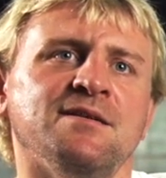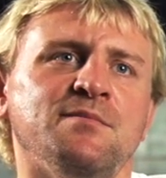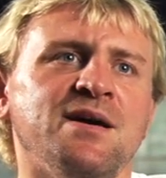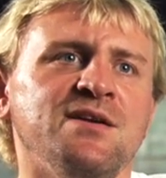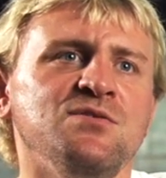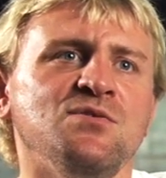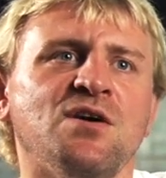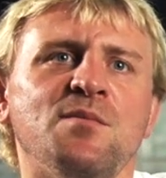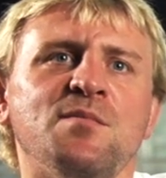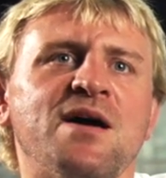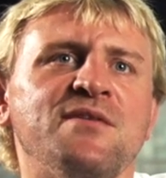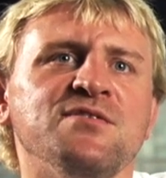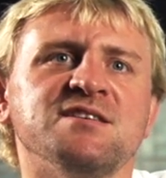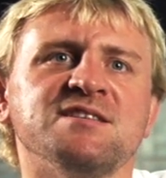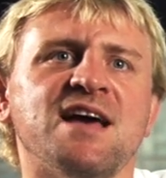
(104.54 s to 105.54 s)
hey, you come
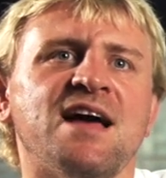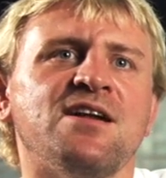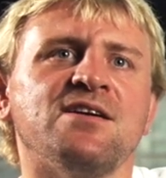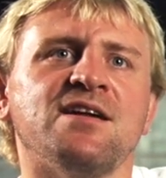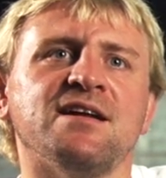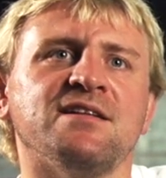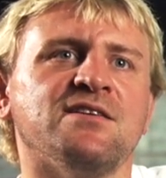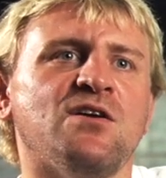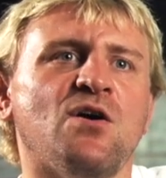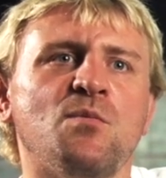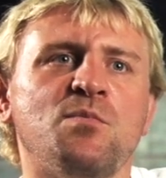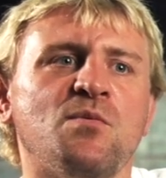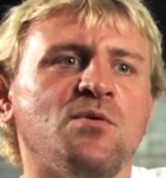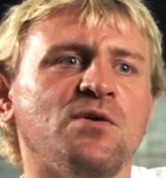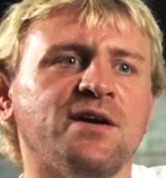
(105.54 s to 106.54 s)
every Saturday to the
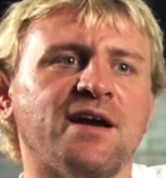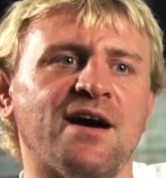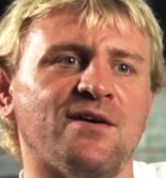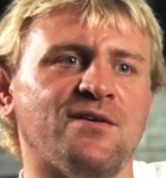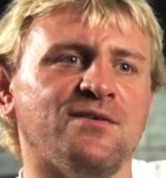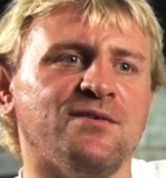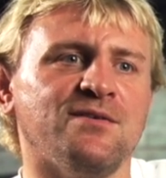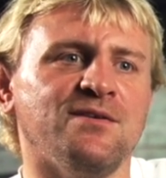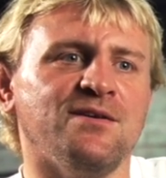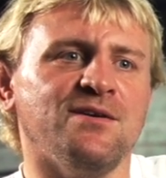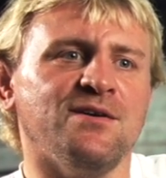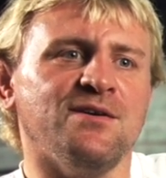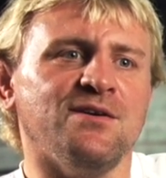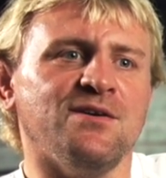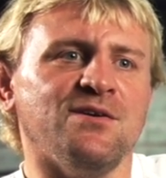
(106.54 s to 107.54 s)
open workout.
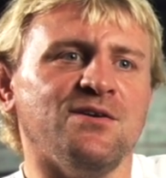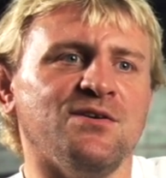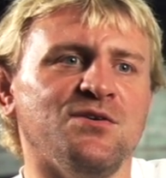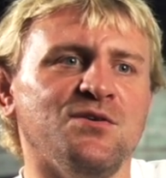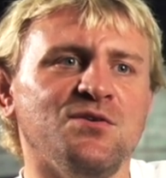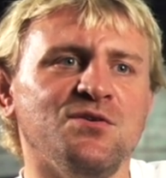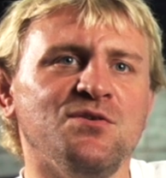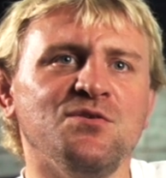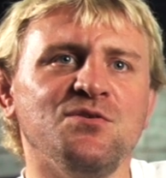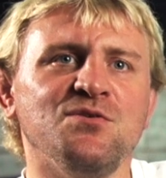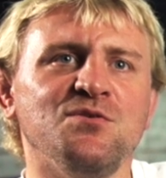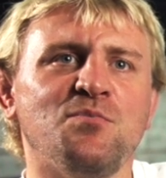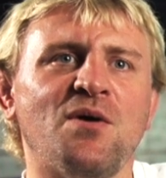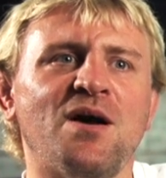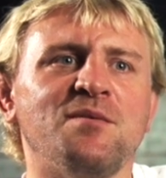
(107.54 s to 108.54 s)
You, you, you
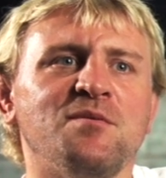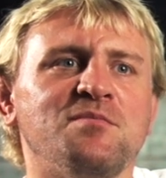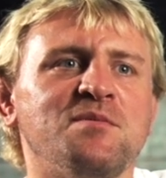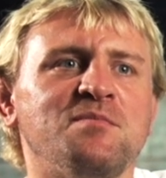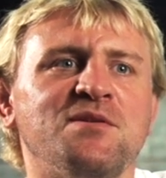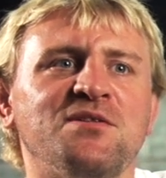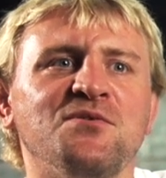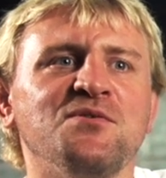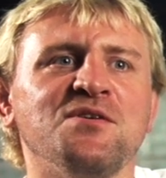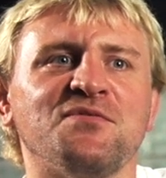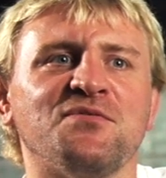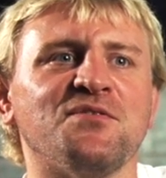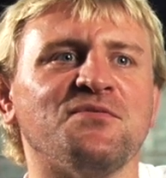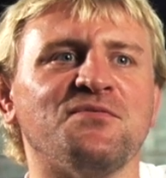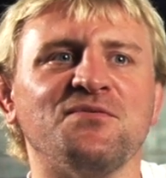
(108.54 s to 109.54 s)
probably been doing it
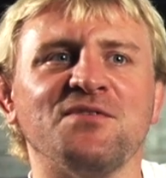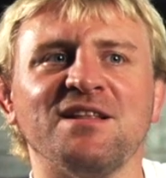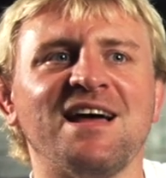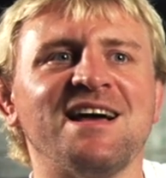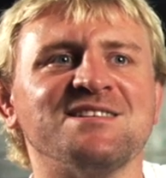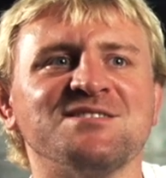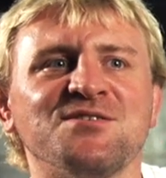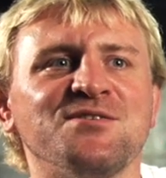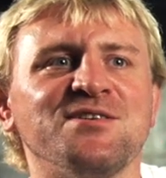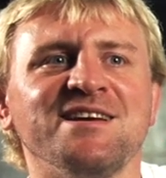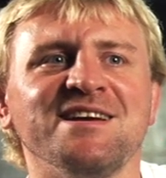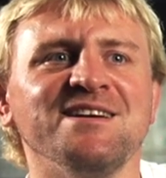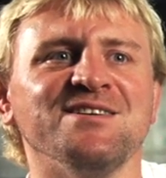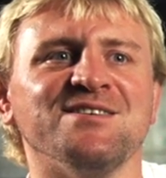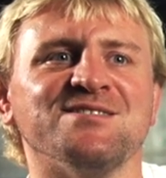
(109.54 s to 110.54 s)
for the last thirty
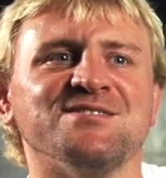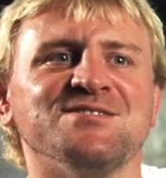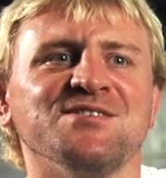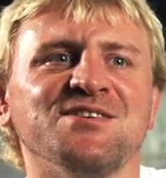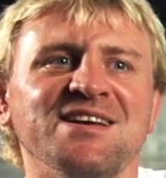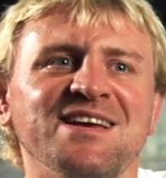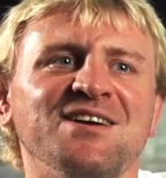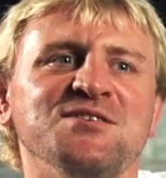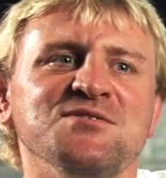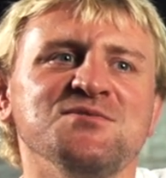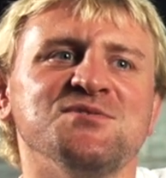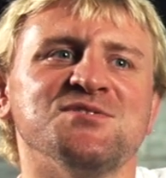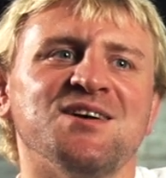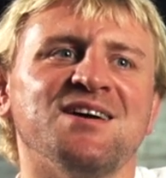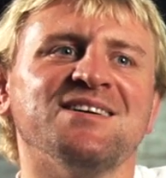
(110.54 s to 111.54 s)
years. You're going to yell, you
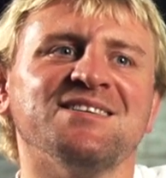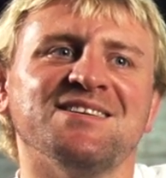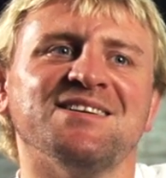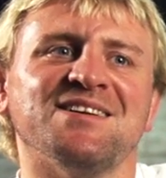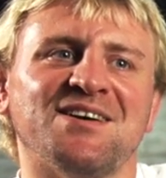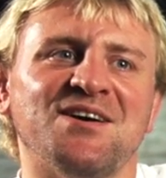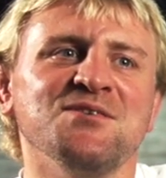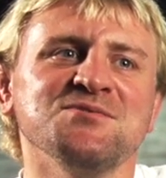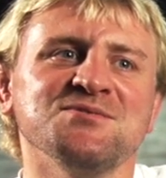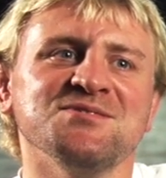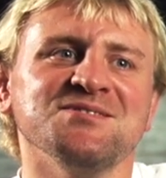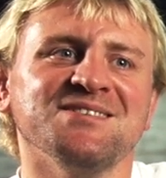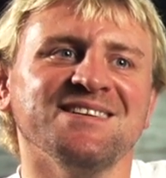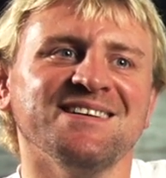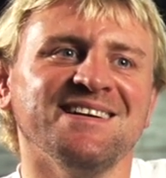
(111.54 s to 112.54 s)
suck, to the coach?
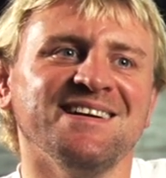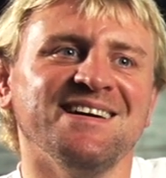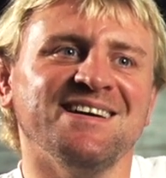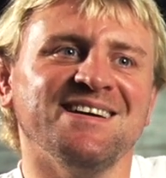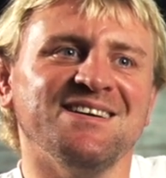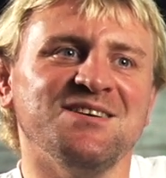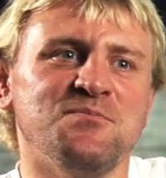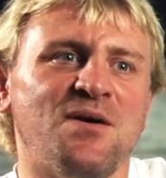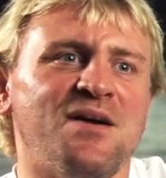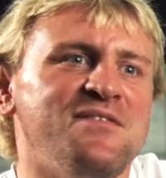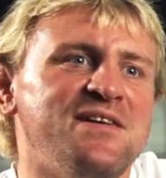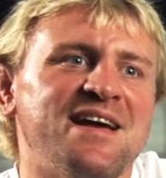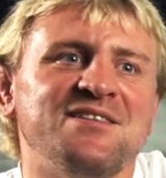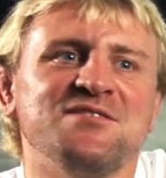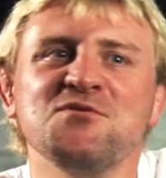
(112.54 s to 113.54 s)
You probably
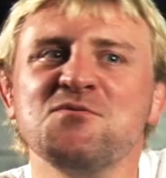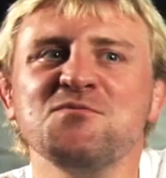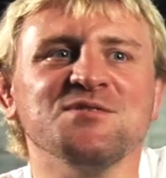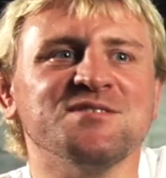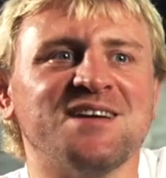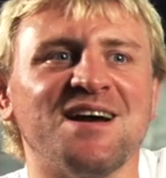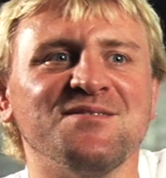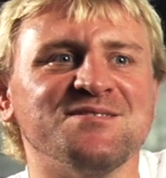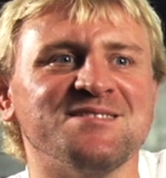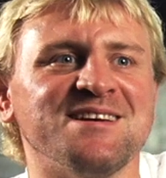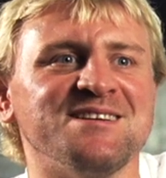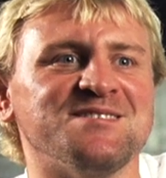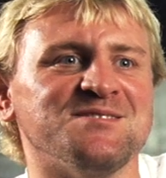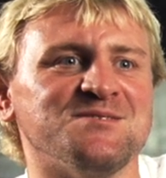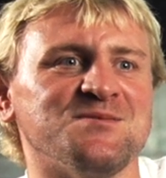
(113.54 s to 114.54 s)
had numerous
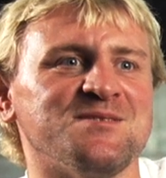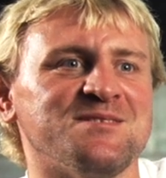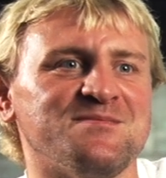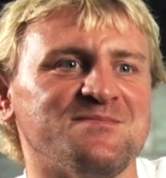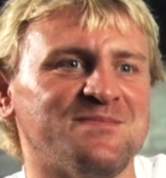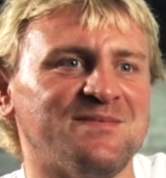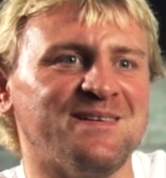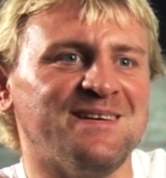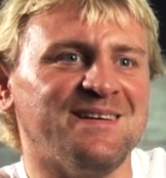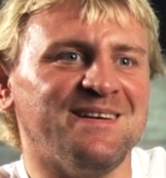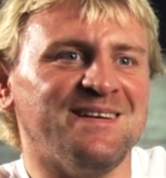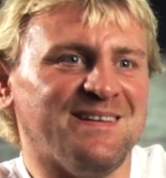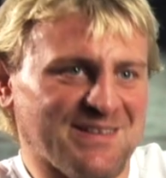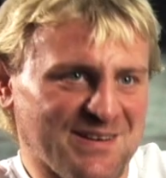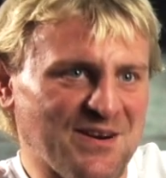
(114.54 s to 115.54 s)
conversations with him.
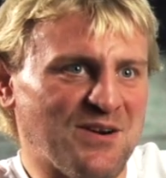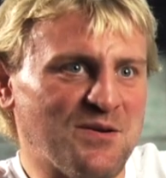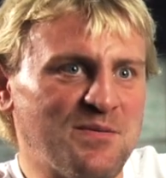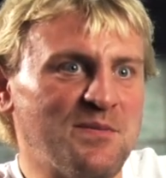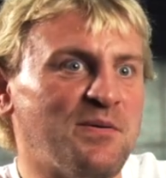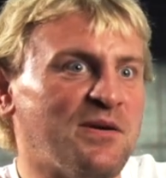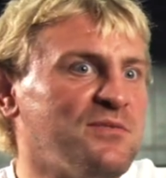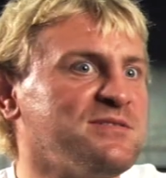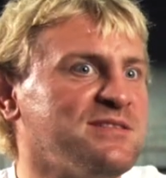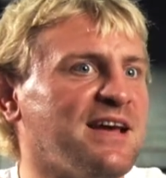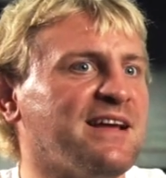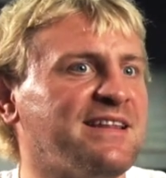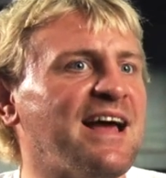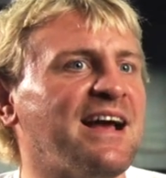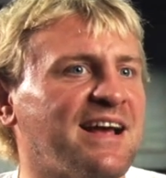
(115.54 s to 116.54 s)
You know what I mean? But it was
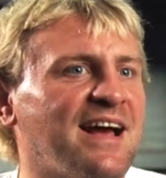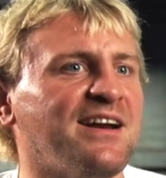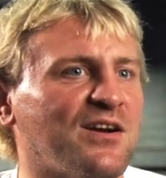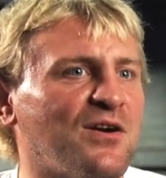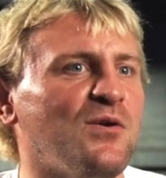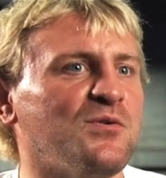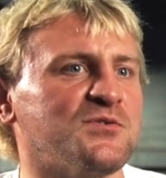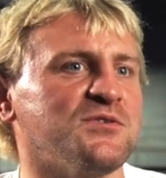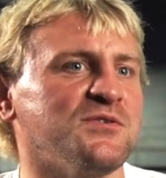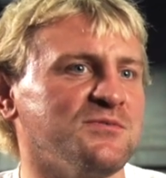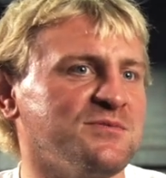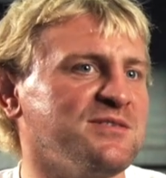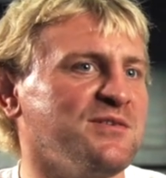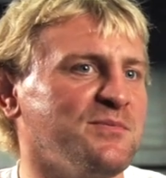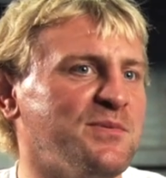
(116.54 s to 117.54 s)
like that kind of culture. It was
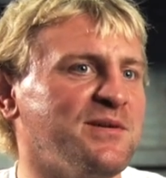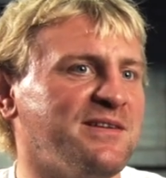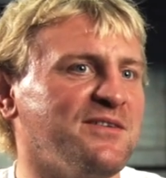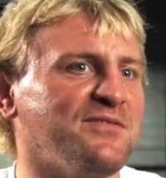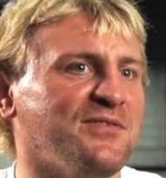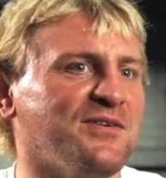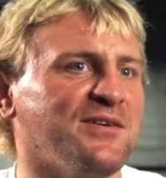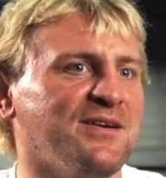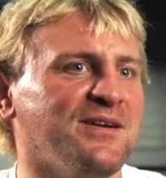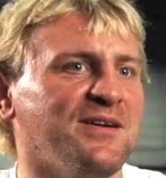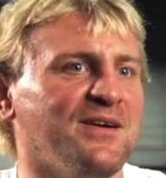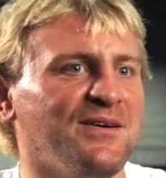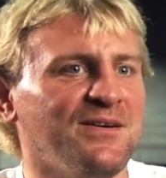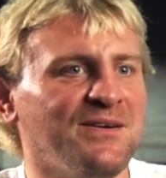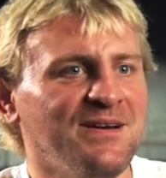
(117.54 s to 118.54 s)
a little bit different, you
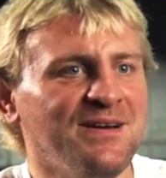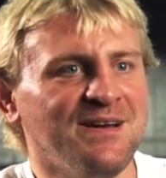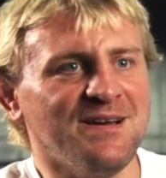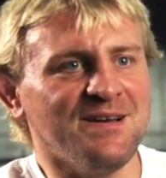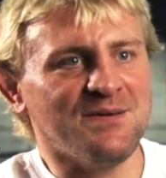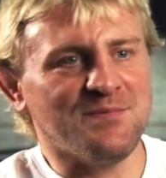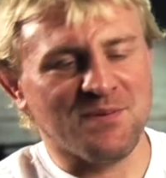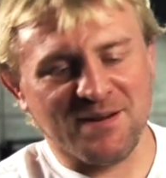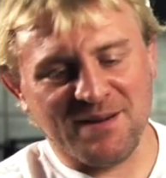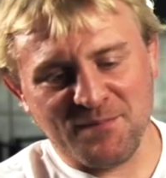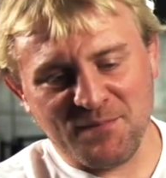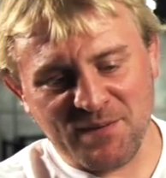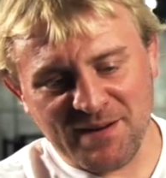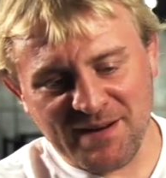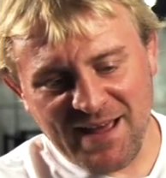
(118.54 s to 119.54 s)
know? But,
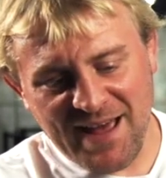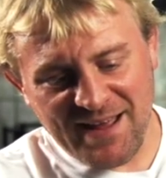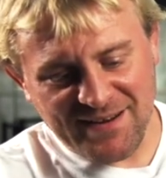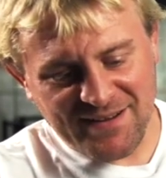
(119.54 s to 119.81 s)
but at...